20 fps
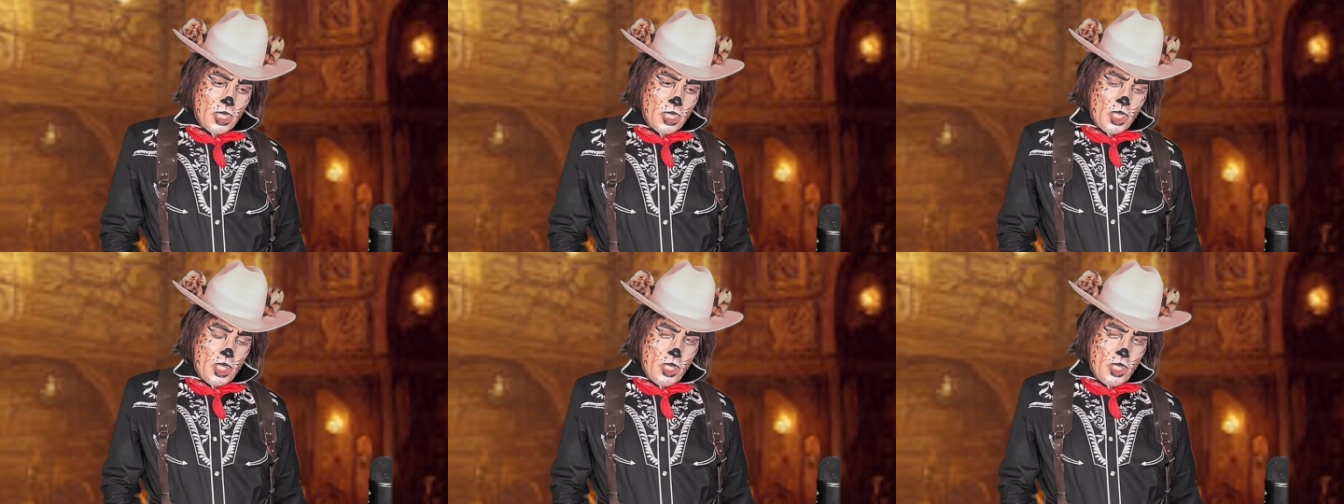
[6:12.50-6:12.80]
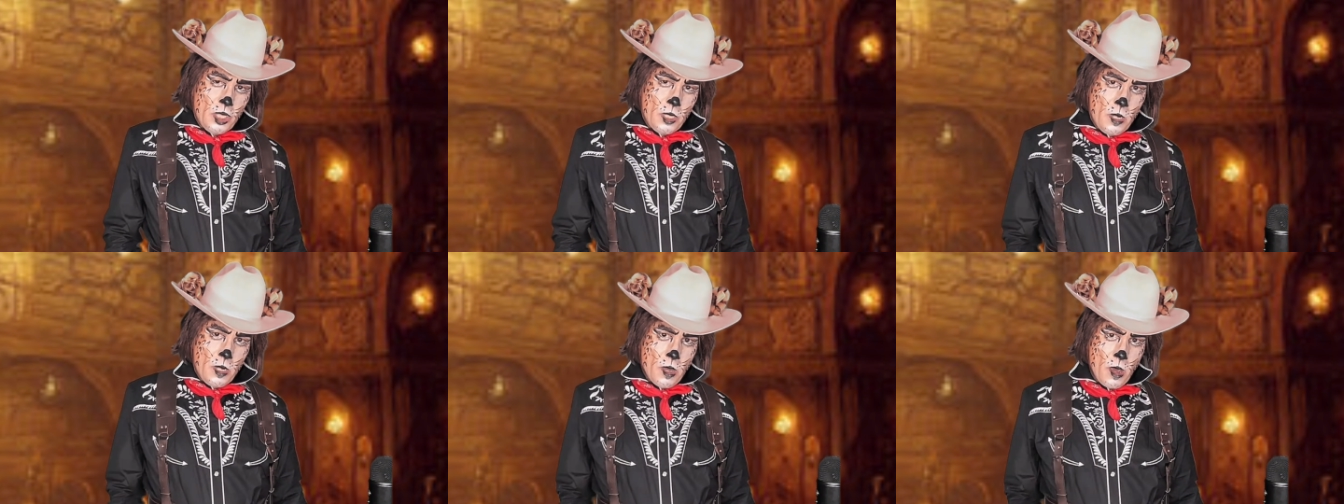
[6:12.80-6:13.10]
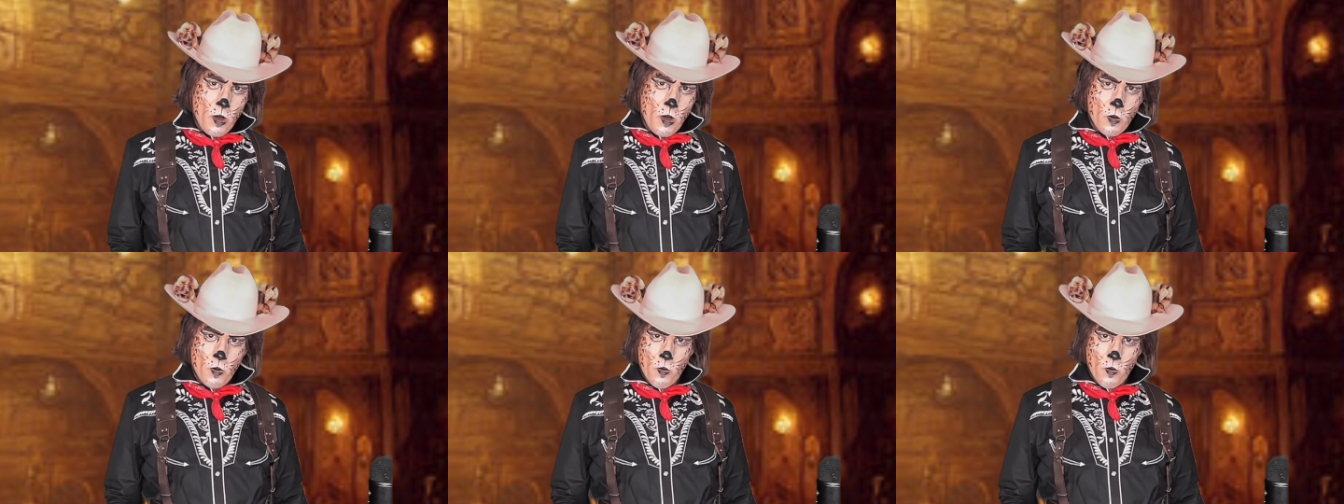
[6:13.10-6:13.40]
you
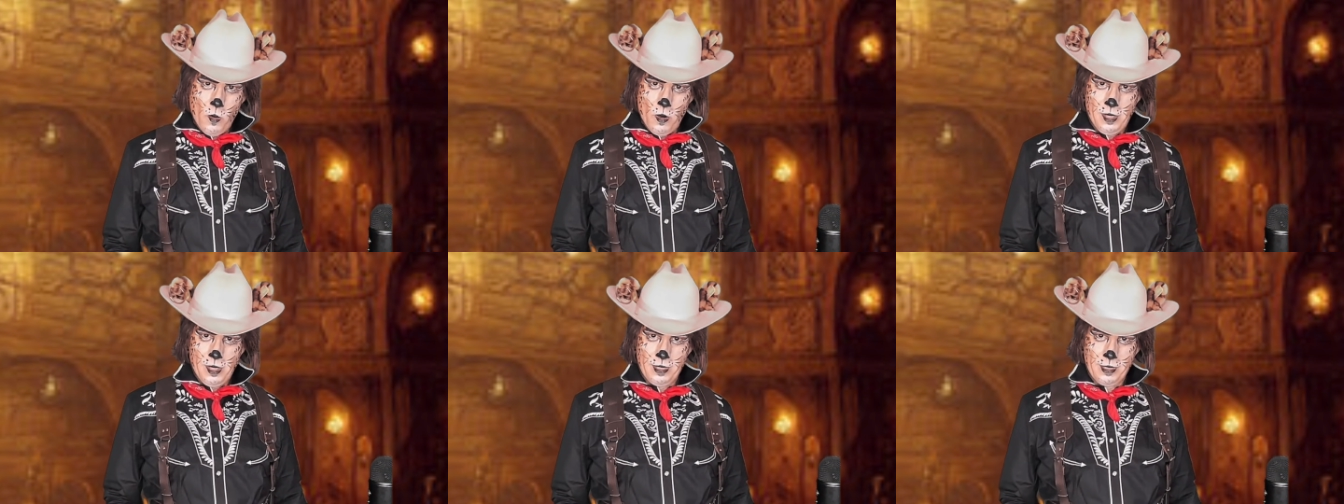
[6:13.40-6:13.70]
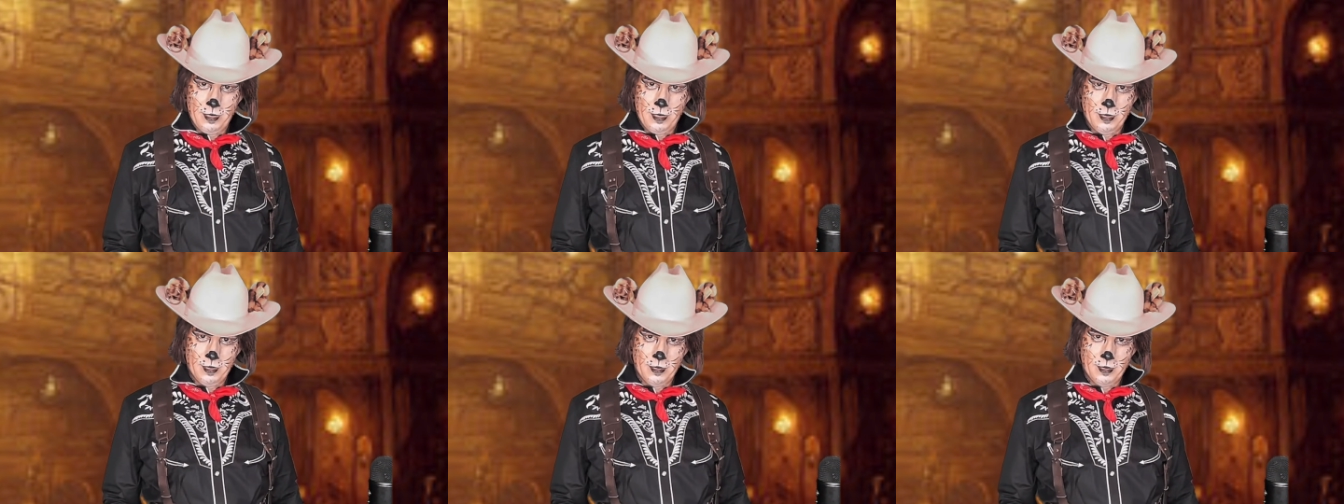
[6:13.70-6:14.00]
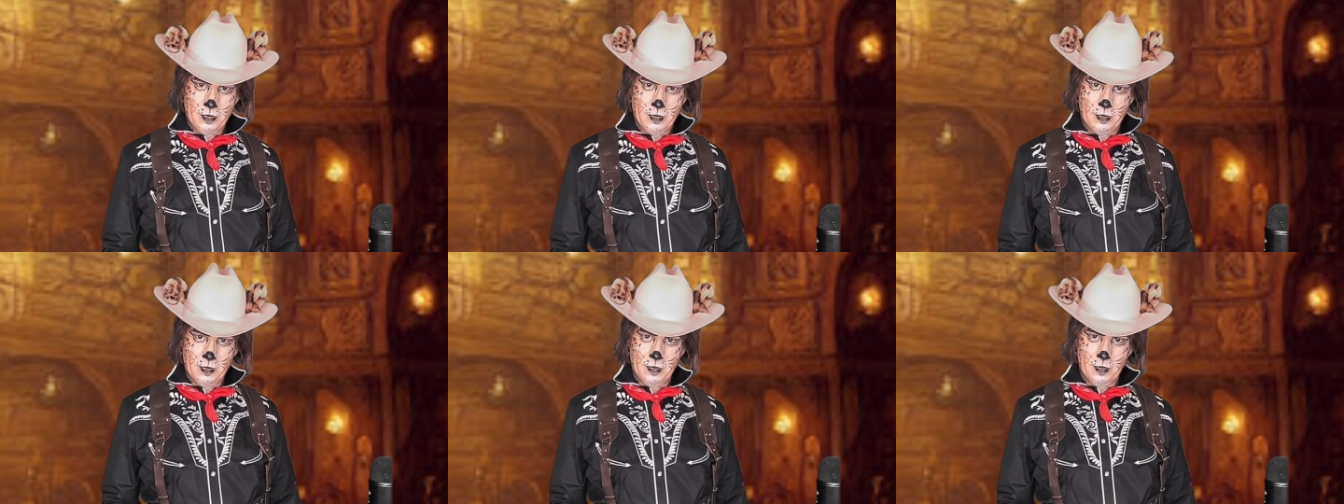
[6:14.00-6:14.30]
know,
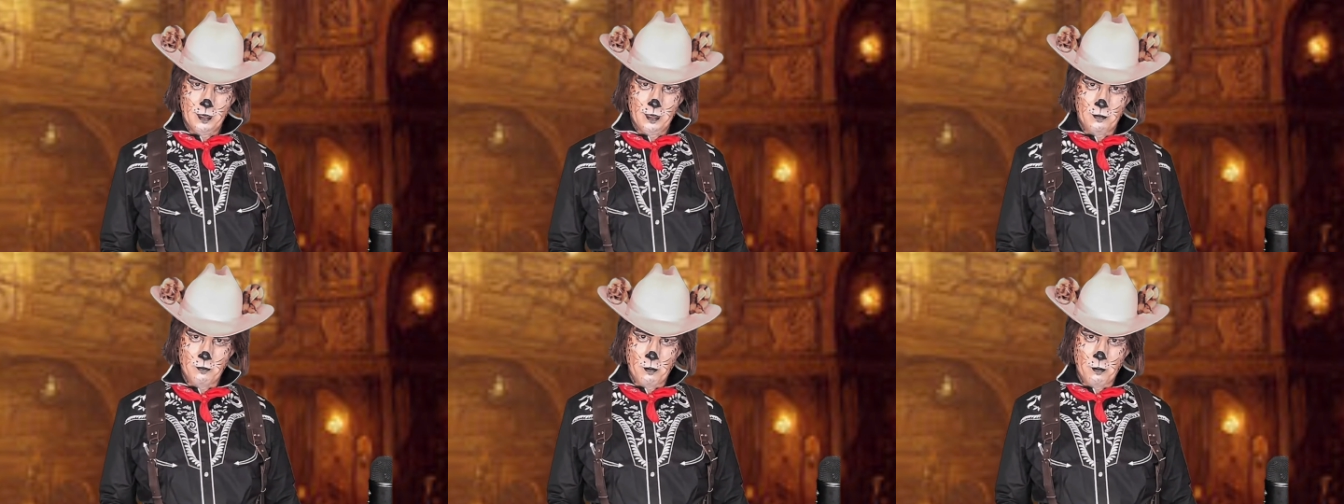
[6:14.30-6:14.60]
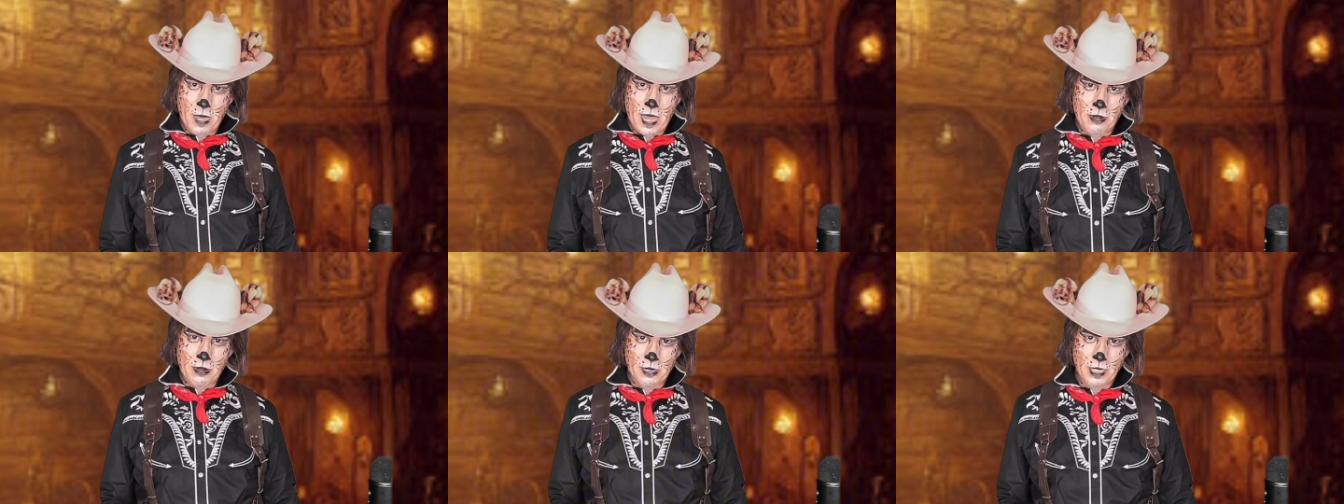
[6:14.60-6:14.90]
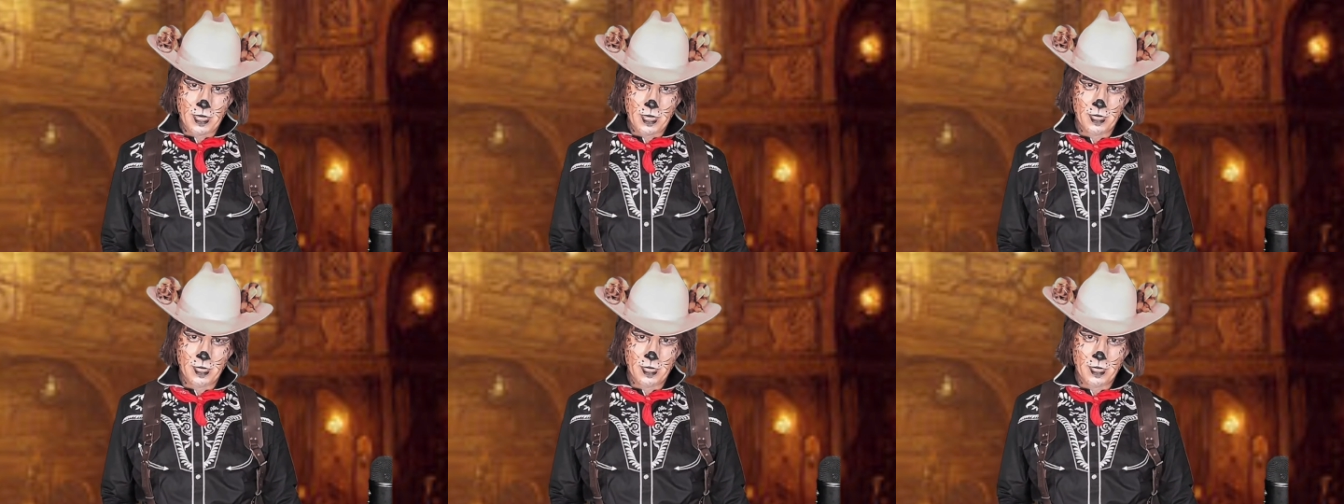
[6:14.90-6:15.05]
bounty